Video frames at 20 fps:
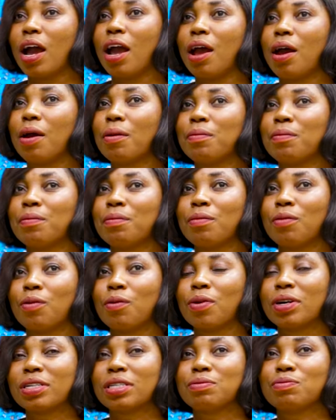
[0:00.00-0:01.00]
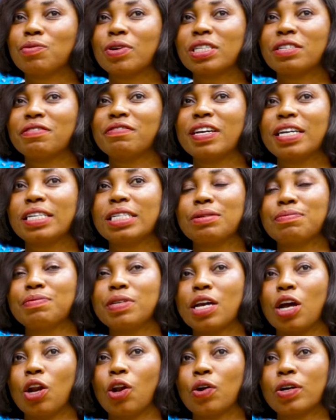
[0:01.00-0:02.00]
Um, what motivates
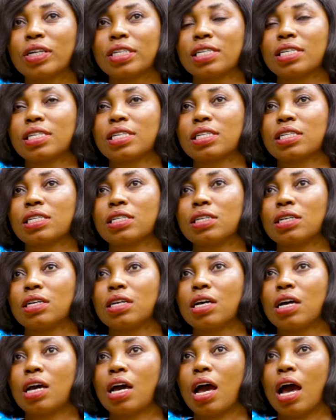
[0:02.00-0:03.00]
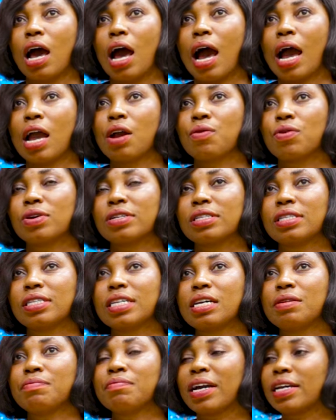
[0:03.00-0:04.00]
me a lot is I was
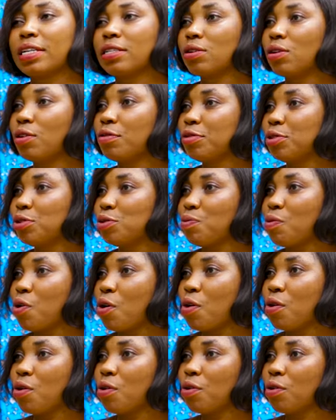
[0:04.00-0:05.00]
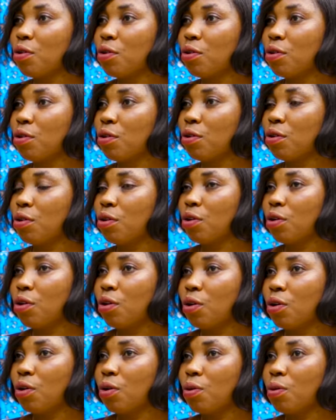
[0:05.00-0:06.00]
seeing myself tomorrow.
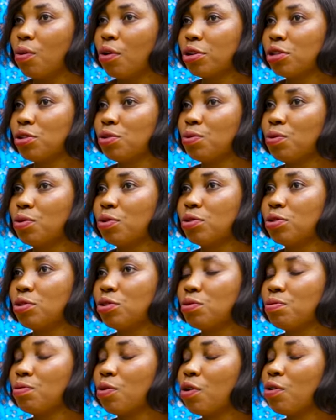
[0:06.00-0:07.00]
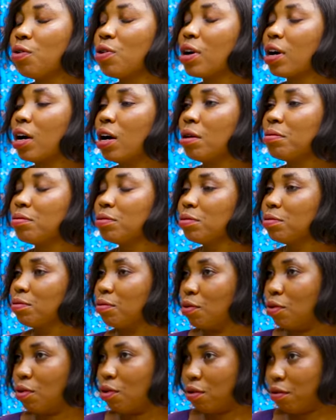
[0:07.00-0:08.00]
What will tomorrow come
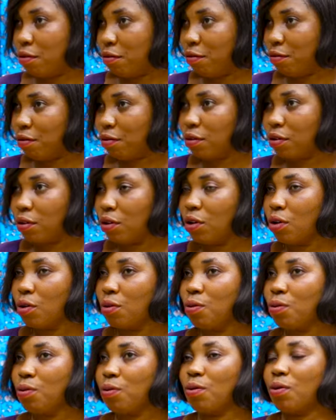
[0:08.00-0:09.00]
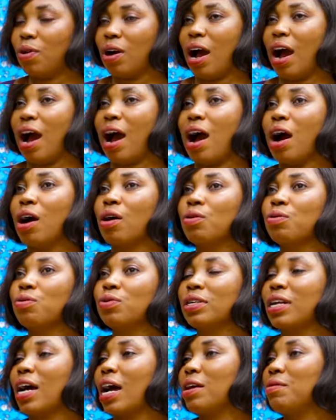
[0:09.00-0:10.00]
of? How
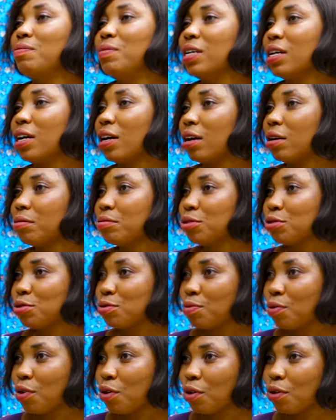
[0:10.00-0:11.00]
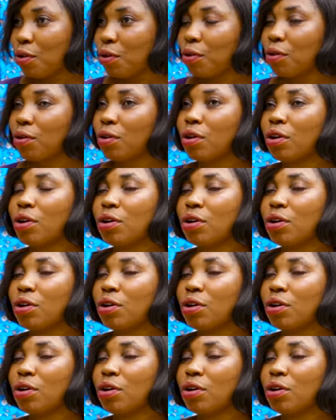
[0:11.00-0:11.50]
would I become tomorrow?